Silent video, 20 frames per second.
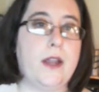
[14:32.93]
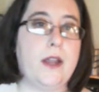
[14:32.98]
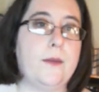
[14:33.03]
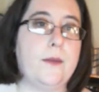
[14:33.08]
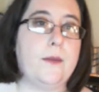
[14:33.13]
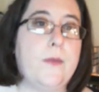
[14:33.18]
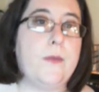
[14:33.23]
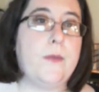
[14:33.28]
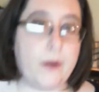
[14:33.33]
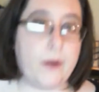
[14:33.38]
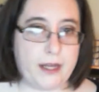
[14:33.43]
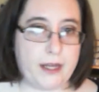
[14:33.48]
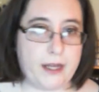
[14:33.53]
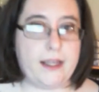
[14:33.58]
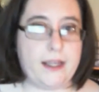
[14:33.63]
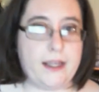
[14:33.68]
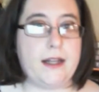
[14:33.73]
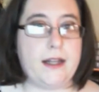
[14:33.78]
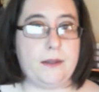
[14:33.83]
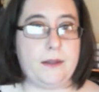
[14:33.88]
boy getting
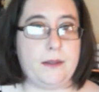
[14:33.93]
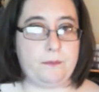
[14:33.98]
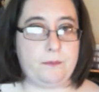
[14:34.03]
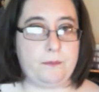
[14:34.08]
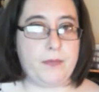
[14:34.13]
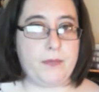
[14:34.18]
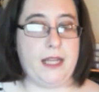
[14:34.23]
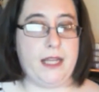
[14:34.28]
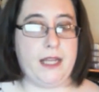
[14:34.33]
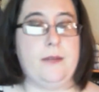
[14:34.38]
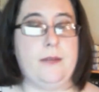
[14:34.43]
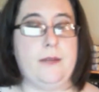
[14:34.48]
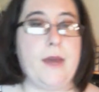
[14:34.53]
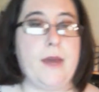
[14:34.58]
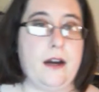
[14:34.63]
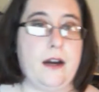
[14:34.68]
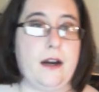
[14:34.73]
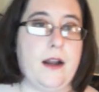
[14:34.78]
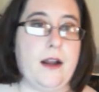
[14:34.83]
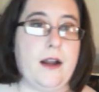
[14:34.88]
peanut butter
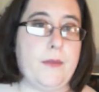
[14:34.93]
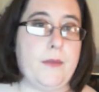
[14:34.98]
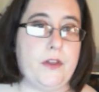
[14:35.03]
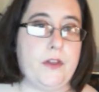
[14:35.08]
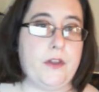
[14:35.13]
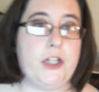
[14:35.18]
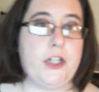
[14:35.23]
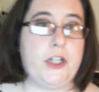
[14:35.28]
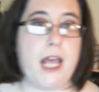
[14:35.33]
up in their jelly.